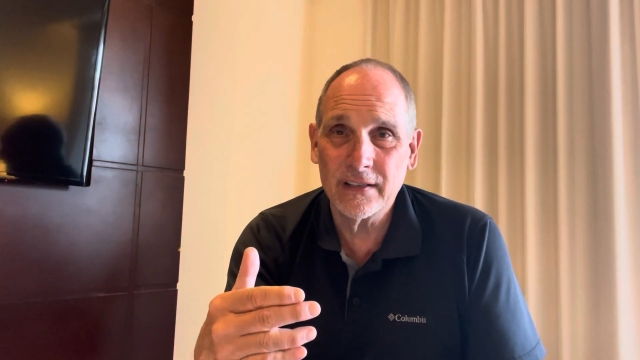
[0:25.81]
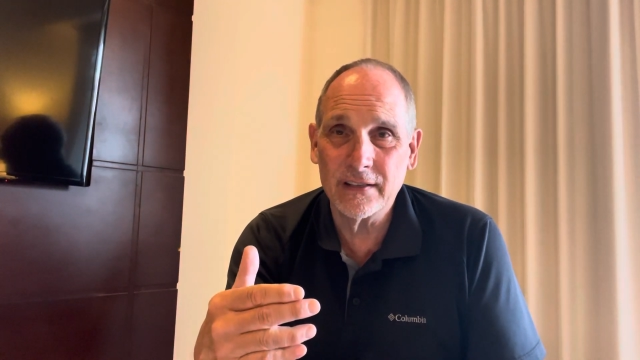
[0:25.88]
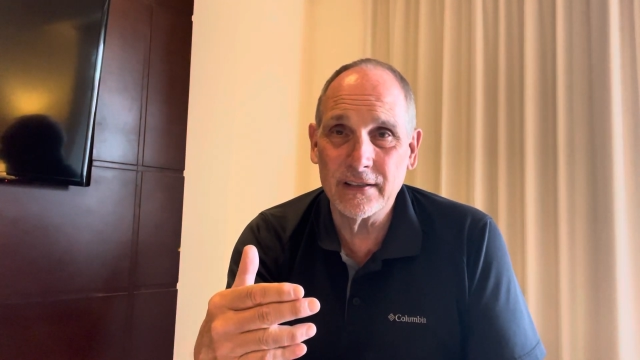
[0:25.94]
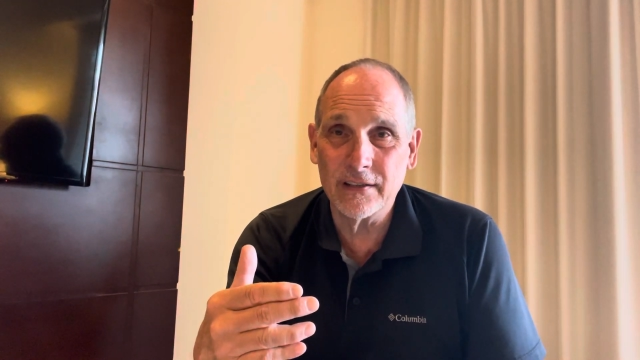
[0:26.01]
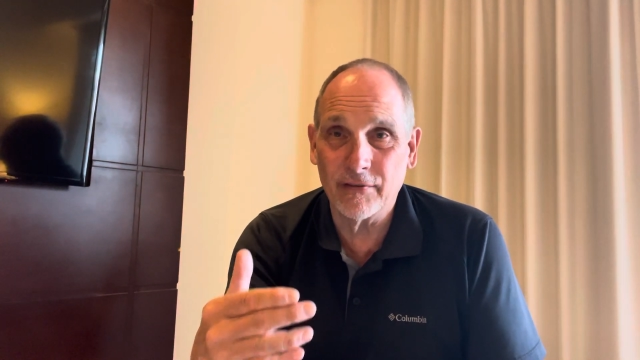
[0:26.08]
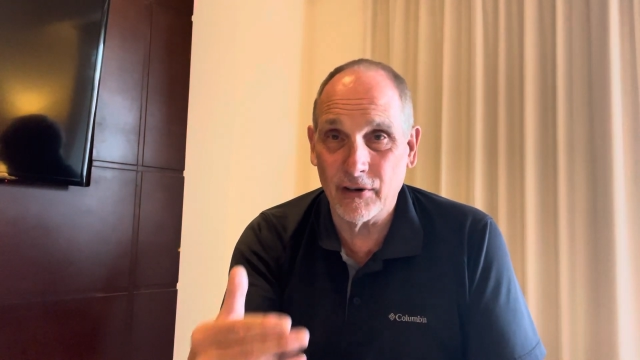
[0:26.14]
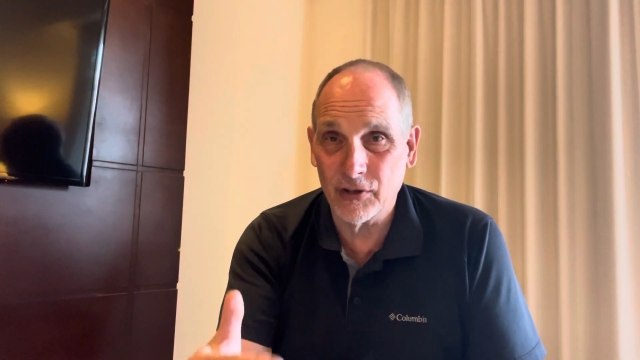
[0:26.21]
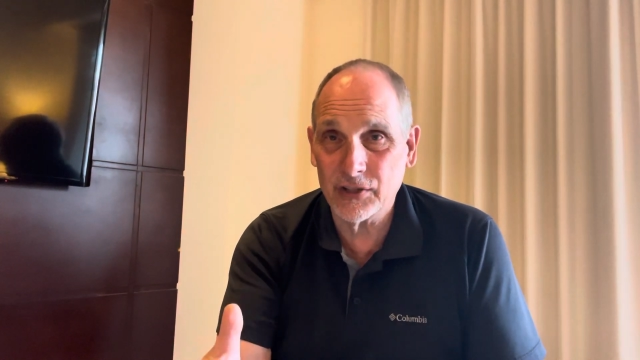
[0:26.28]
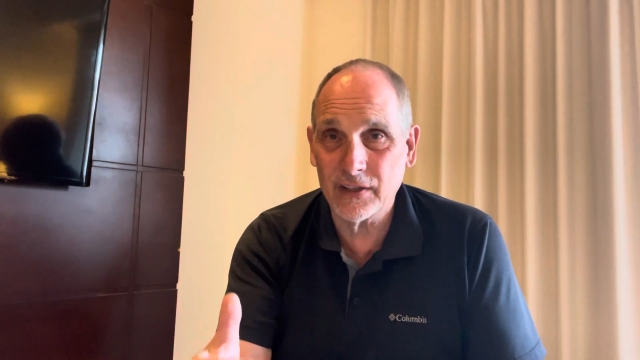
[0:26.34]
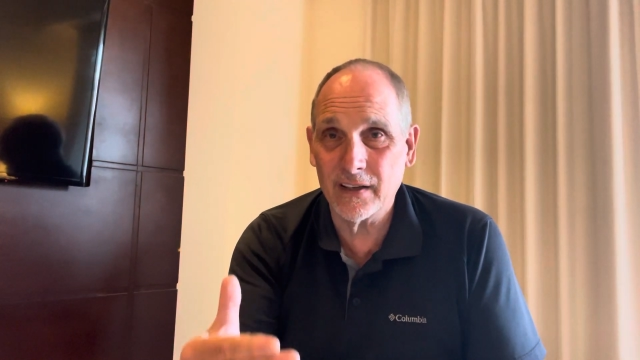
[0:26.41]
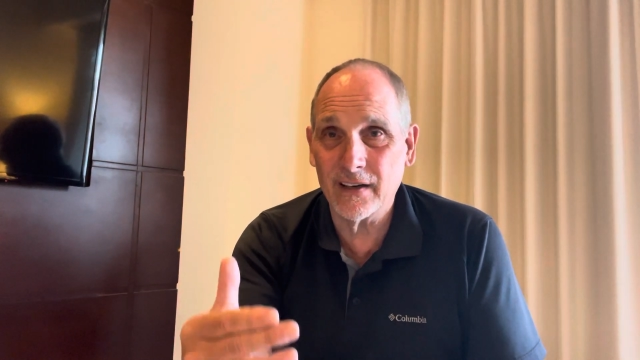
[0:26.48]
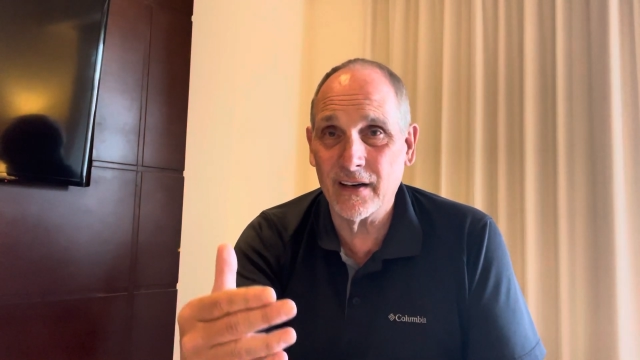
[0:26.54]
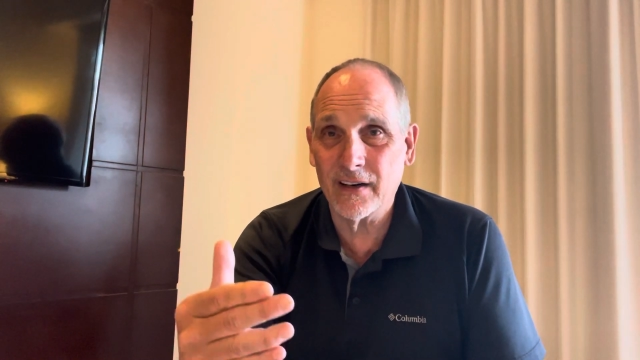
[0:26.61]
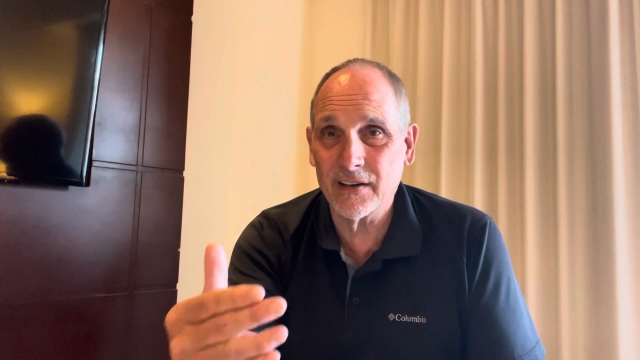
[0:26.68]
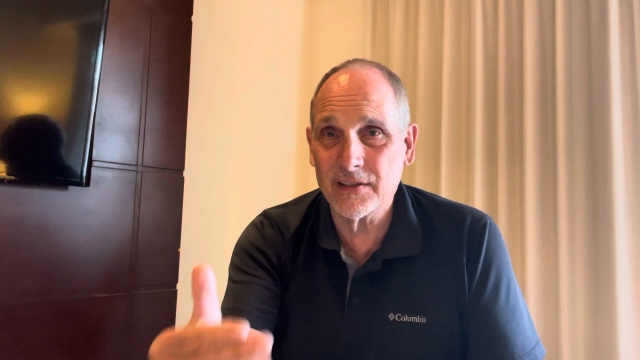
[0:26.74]
devotion
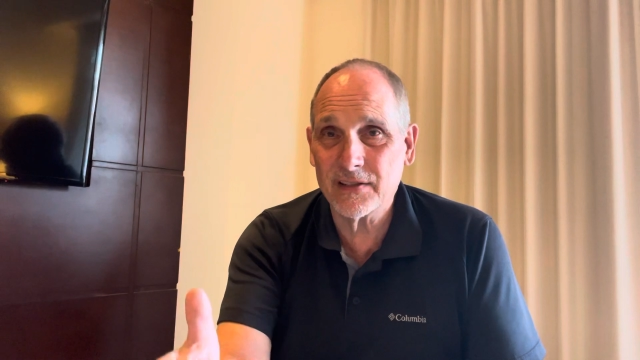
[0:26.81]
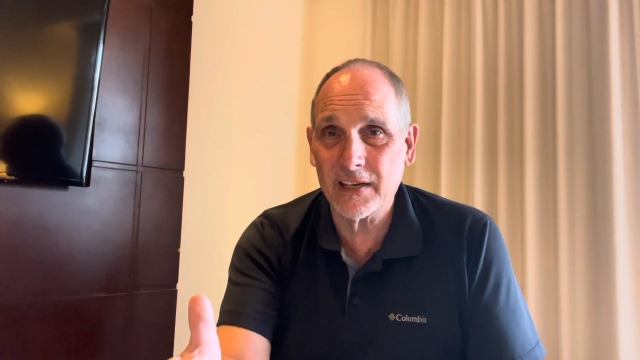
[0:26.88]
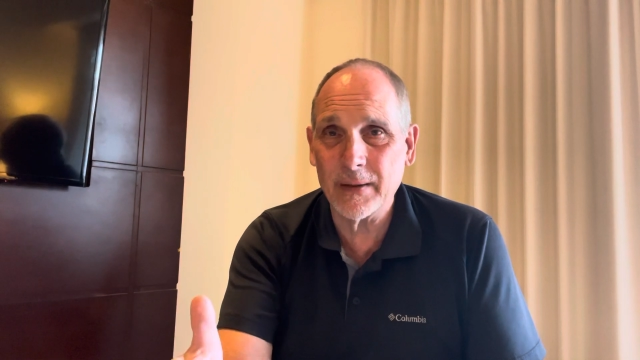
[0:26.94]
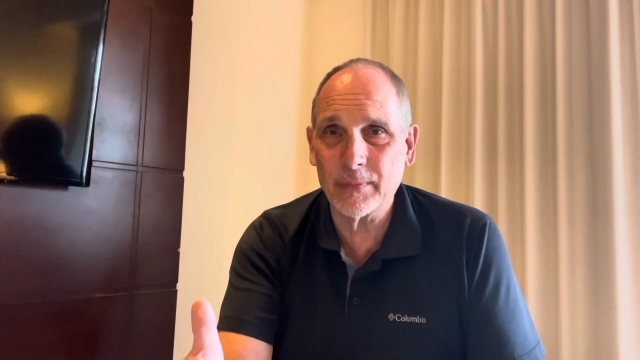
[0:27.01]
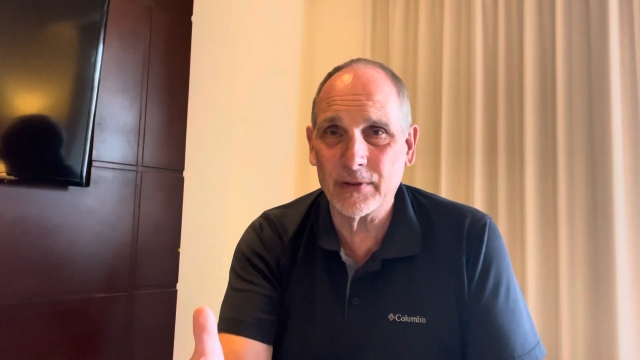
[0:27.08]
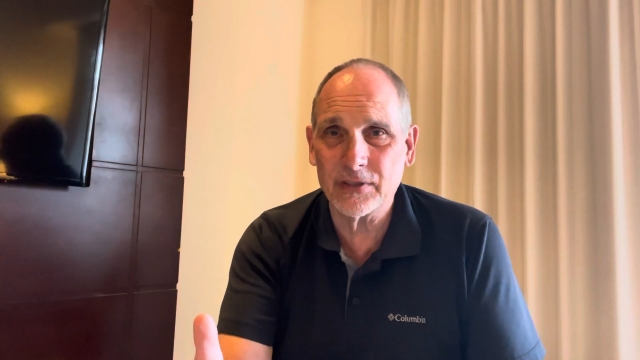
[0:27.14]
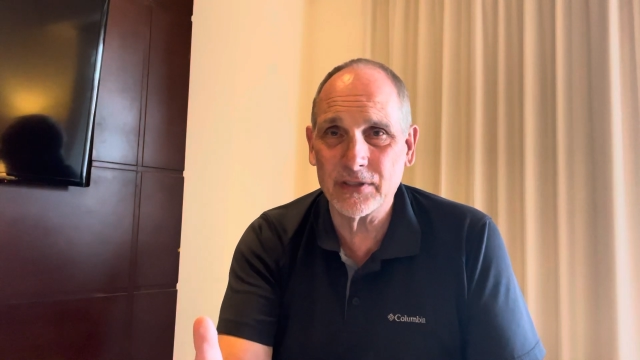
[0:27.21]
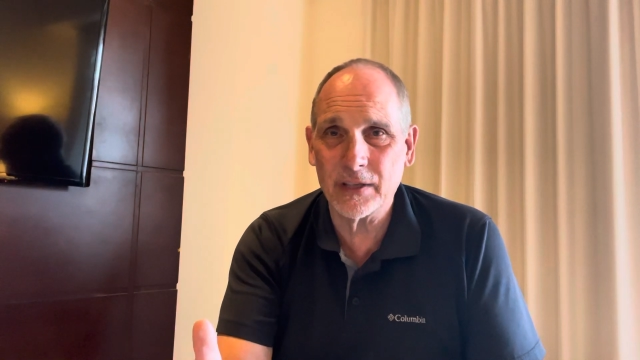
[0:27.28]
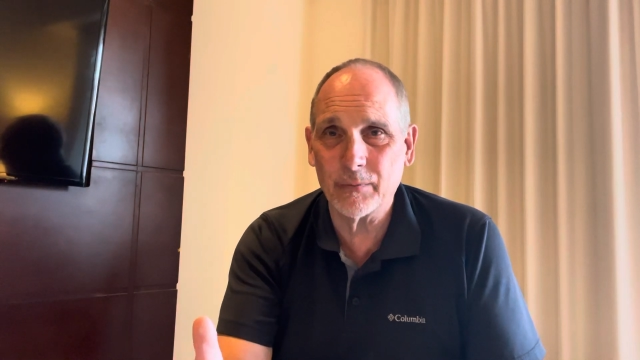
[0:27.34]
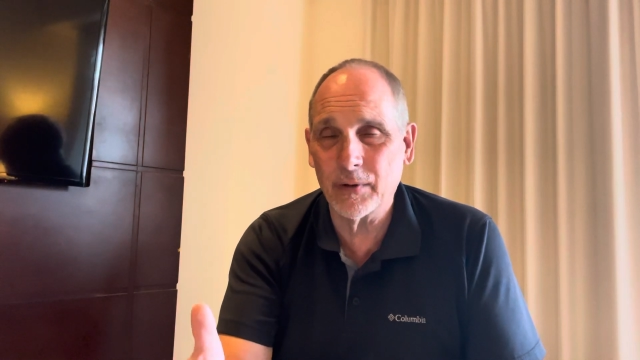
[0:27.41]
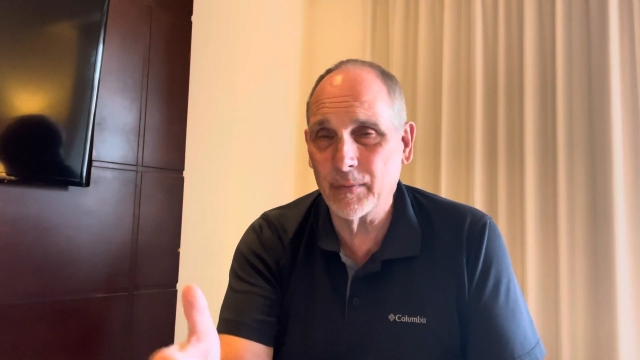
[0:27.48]
and our discipleship.